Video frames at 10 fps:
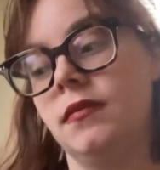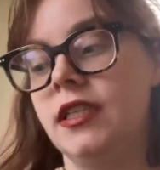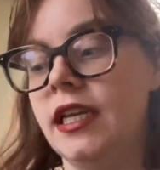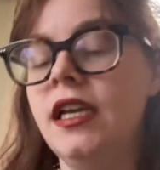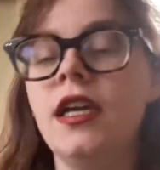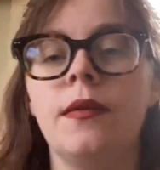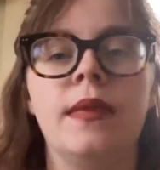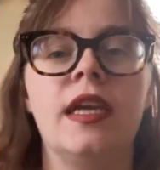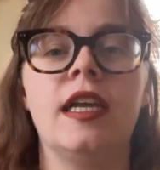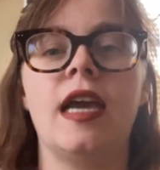taking a
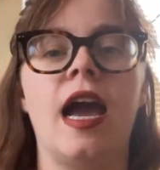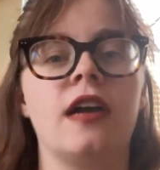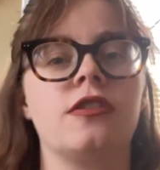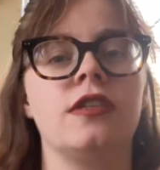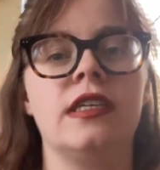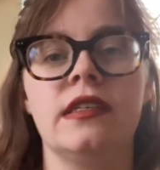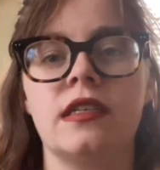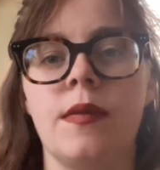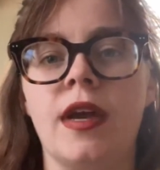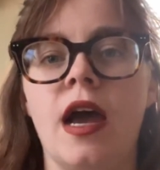minute actually is
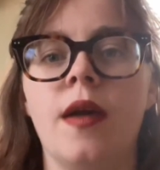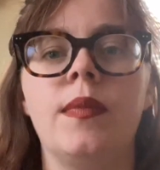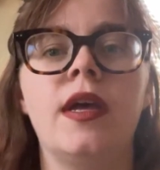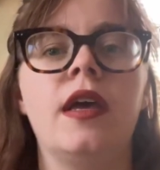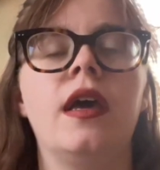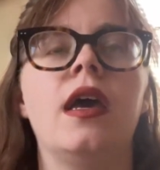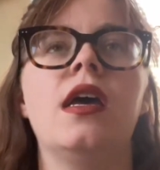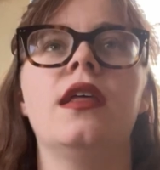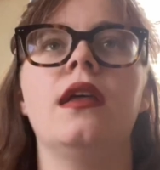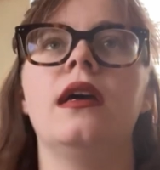coming up.
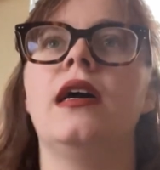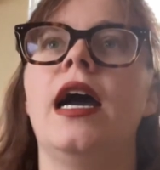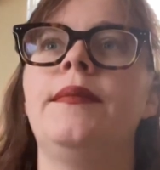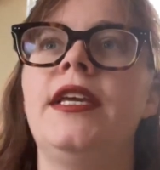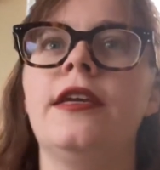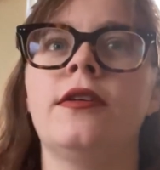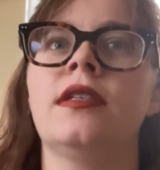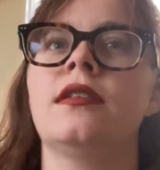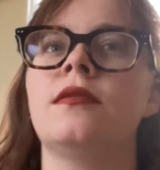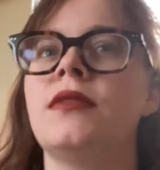I'm
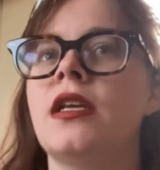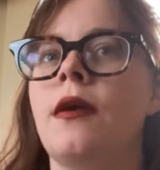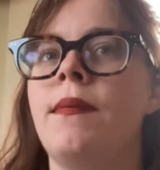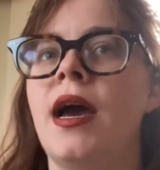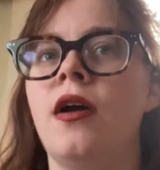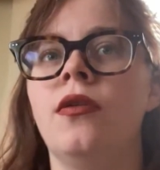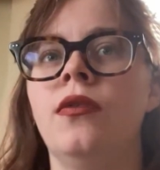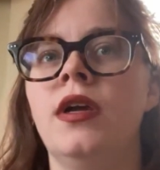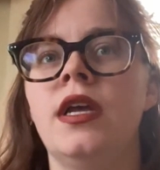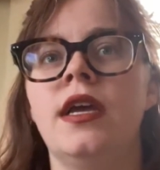hearing something
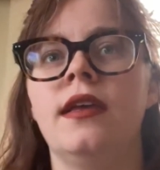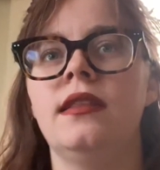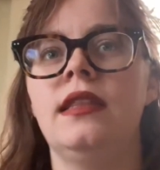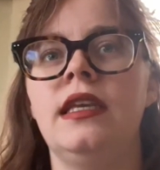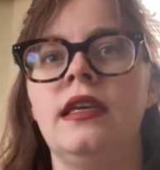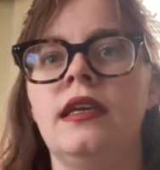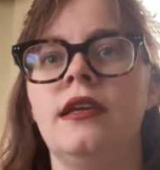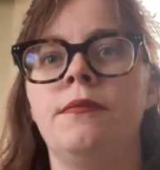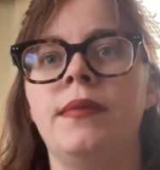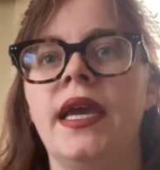about
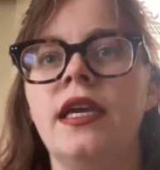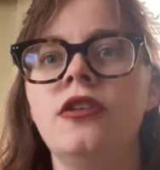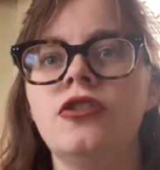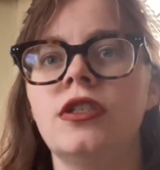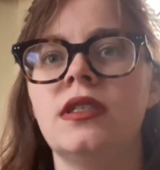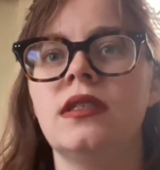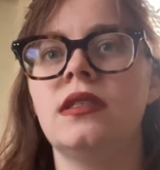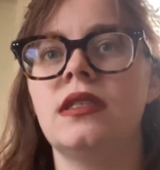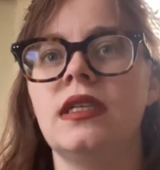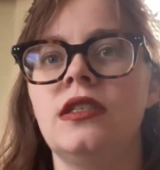the
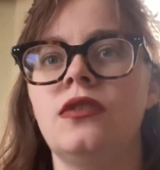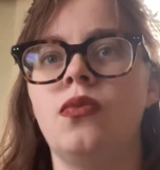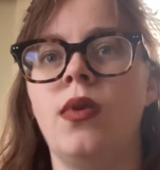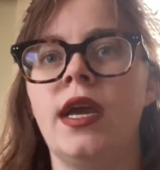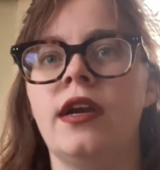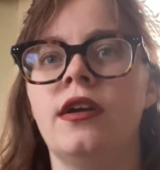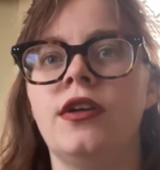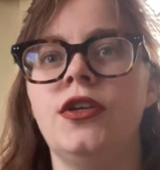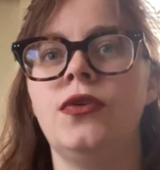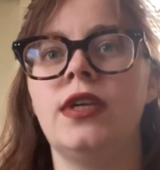patience is where
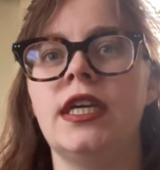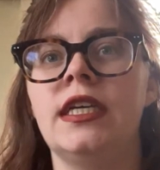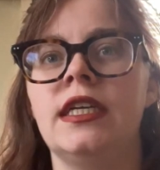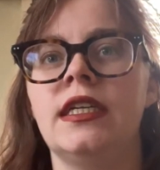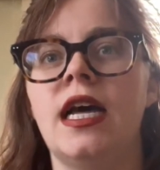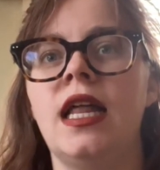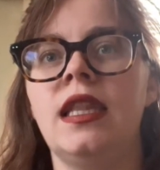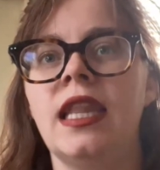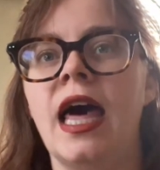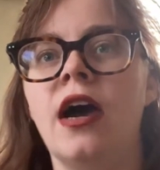you can
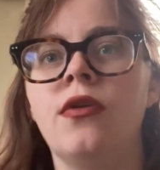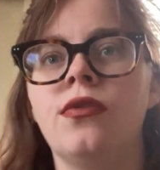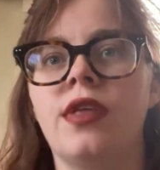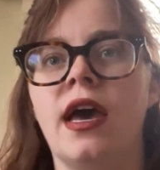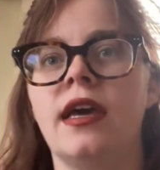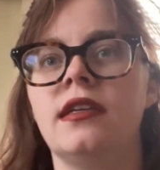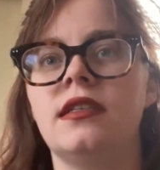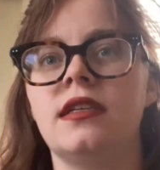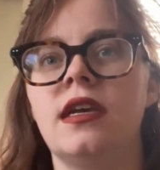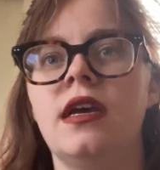allow
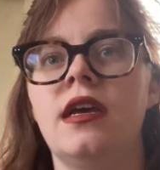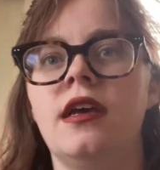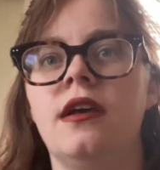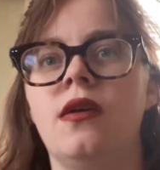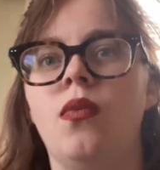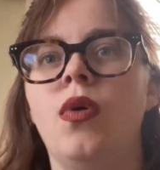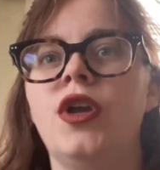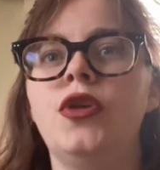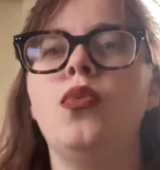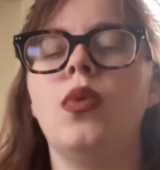that
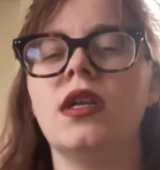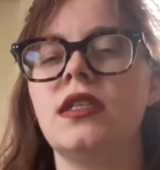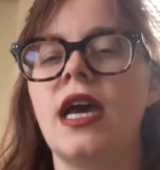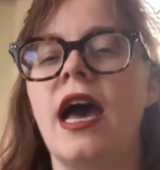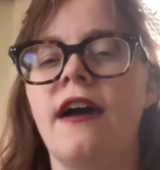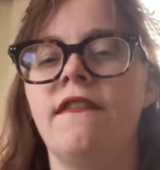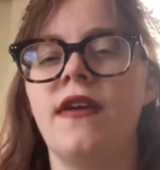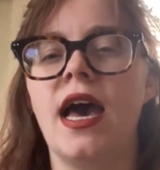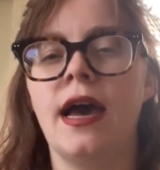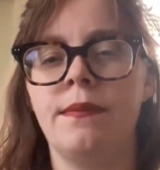what you want to have
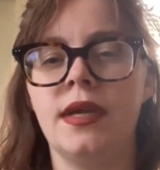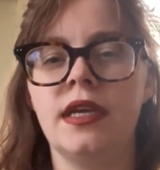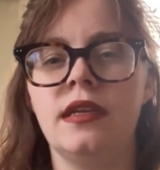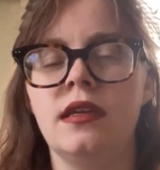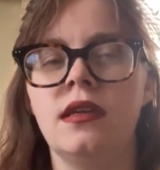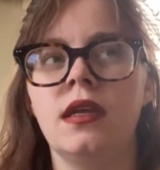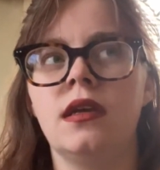happen